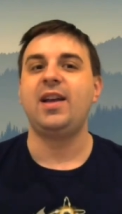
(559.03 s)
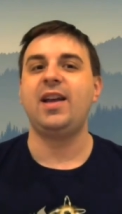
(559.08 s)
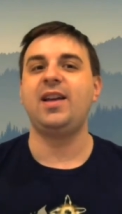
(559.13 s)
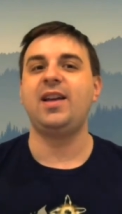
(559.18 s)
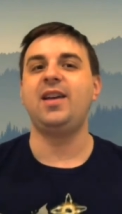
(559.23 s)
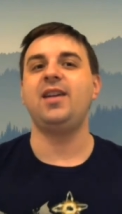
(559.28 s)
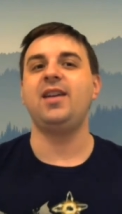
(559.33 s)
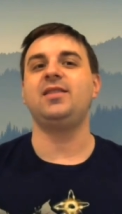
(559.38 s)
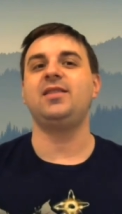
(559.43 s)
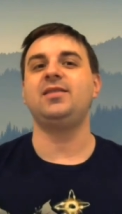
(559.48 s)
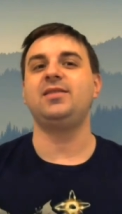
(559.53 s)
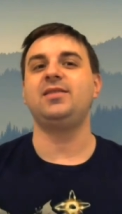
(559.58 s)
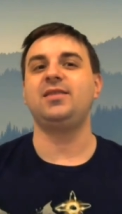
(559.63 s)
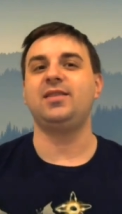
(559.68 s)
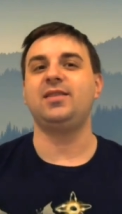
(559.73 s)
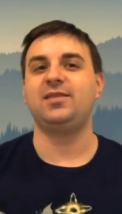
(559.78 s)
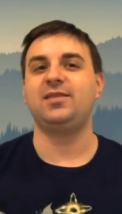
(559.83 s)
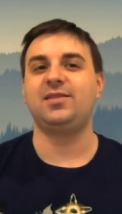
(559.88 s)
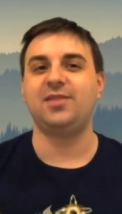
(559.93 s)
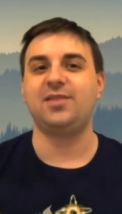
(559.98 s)
And
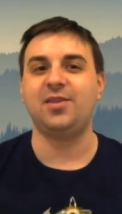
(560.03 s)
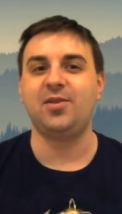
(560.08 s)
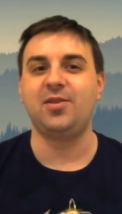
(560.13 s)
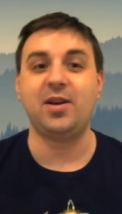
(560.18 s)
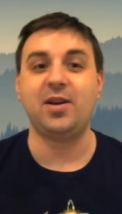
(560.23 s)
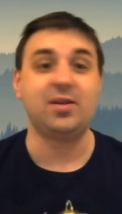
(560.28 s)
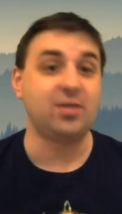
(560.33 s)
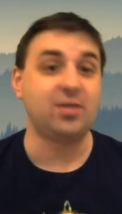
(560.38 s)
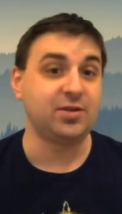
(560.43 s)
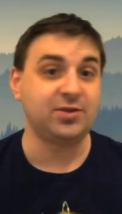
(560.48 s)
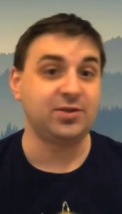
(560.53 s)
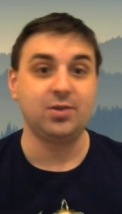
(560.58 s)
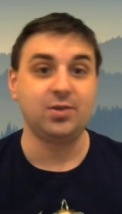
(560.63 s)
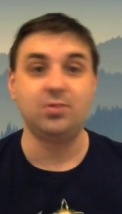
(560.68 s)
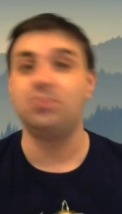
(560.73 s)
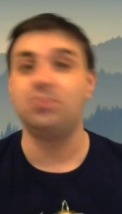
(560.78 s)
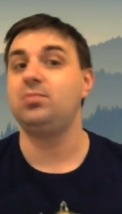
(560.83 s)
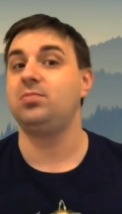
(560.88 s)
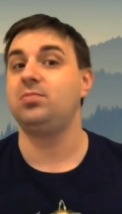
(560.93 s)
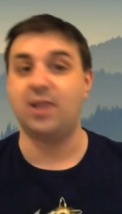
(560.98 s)
so, and
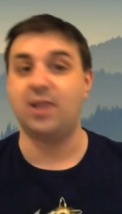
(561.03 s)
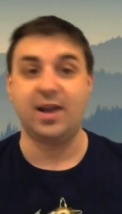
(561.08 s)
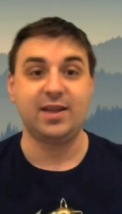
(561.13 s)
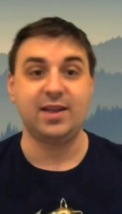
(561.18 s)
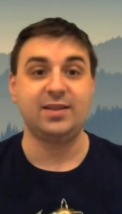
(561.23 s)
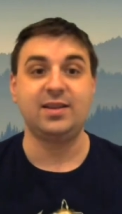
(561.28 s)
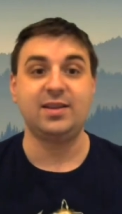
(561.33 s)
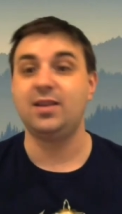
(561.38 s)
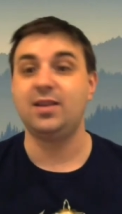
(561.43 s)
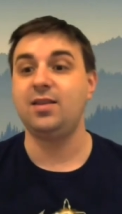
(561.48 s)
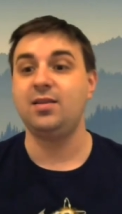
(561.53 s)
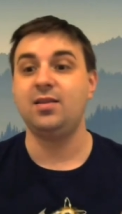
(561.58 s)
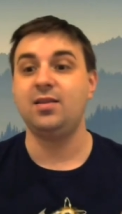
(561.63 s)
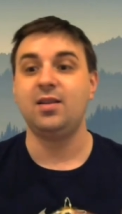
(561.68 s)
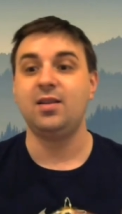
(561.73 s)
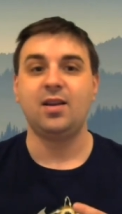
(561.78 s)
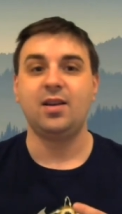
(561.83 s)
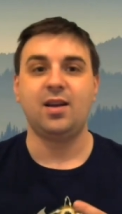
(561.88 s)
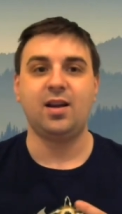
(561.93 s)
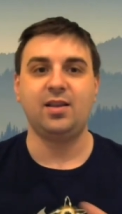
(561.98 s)
also Lion King,
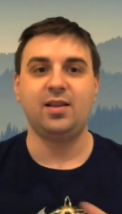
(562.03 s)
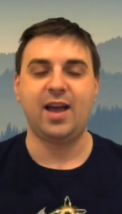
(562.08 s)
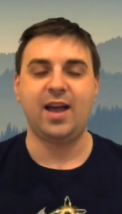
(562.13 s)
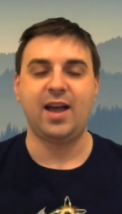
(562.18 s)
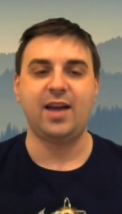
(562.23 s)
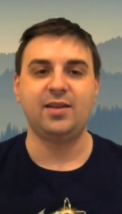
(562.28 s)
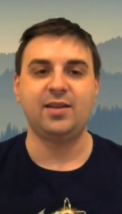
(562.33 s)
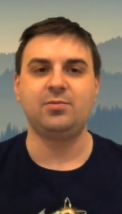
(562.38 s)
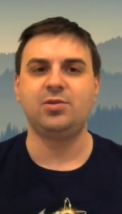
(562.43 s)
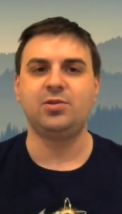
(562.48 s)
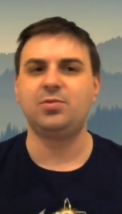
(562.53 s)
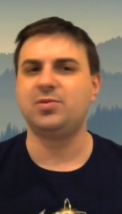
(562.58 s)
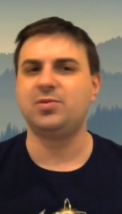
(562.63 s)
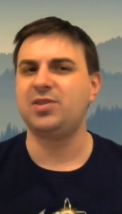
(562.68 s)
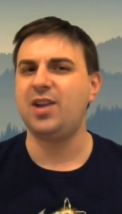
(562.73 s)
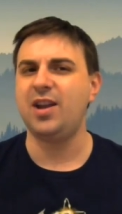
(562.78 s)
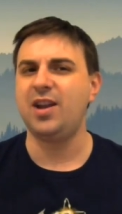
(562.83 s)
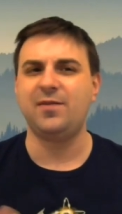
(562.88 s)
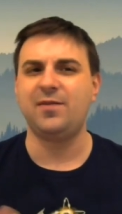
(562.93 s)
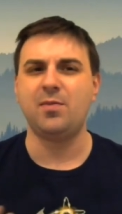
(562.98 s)
Aladdin, which
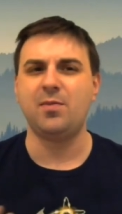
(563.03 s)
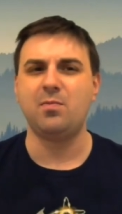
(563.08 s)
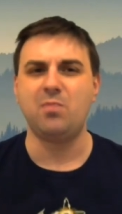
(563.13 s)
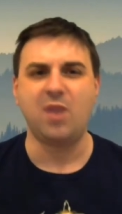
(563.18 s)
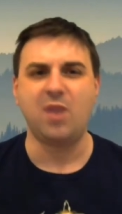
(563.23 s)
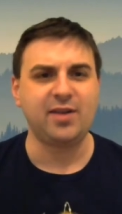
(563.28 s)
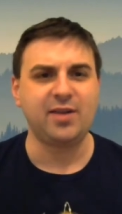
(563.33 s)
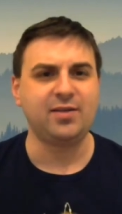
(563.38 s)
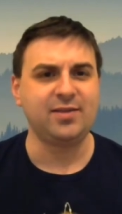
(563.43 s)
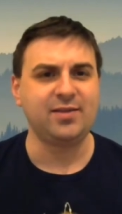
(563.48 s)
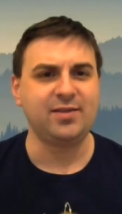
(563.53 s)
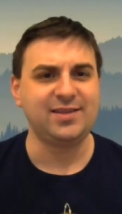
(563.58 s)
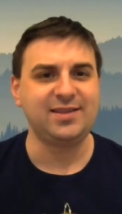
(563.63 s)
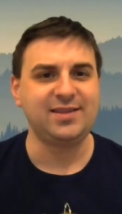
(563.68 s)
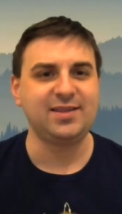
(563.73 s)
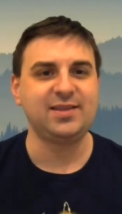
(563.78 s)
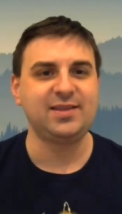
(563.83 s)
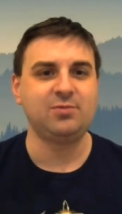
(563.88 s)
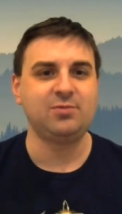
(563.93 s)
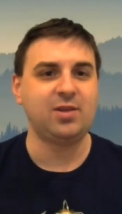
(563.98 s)
was kind of a moderate
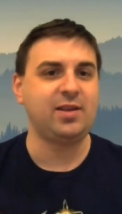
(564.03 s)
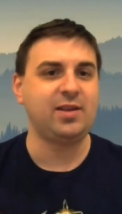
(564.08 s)
success.